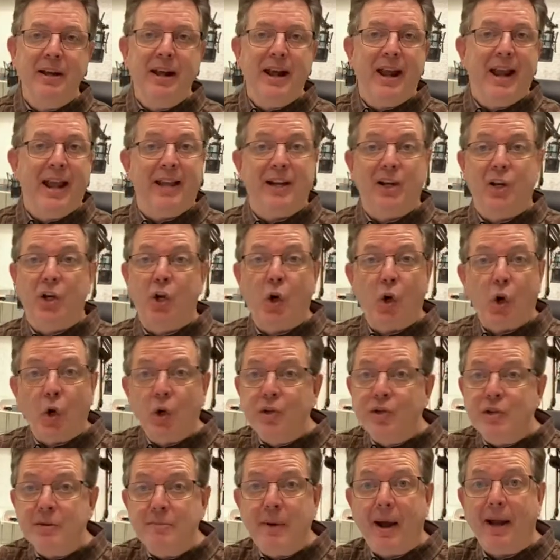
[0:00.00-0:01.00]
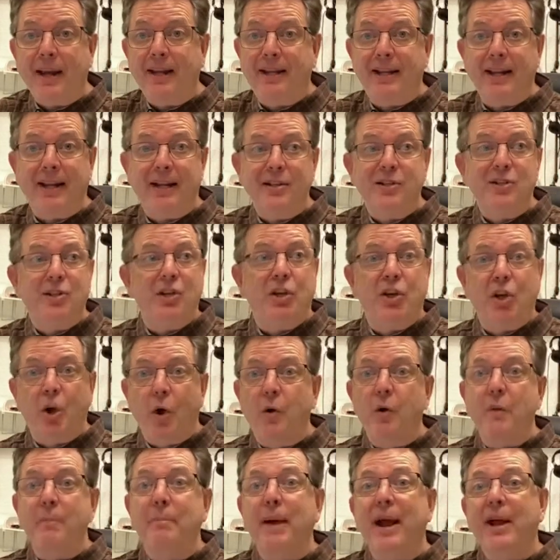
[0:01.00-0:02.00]
and encouraging my kids to go
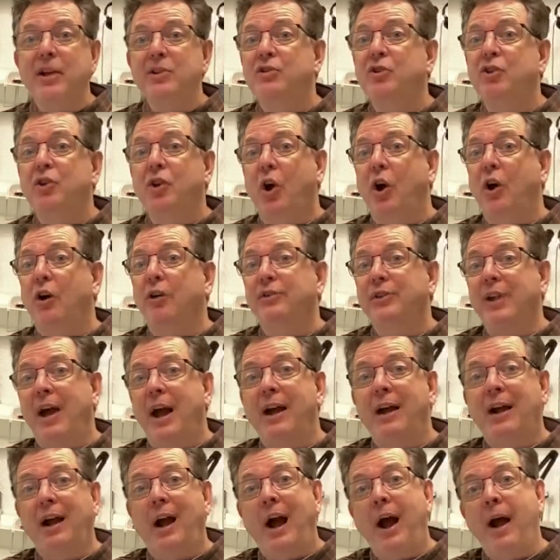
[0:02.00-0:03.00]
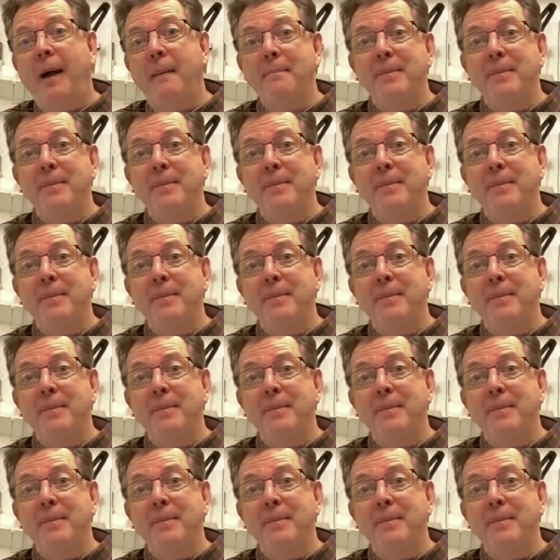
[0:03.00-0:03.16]
to PastorKarl.com.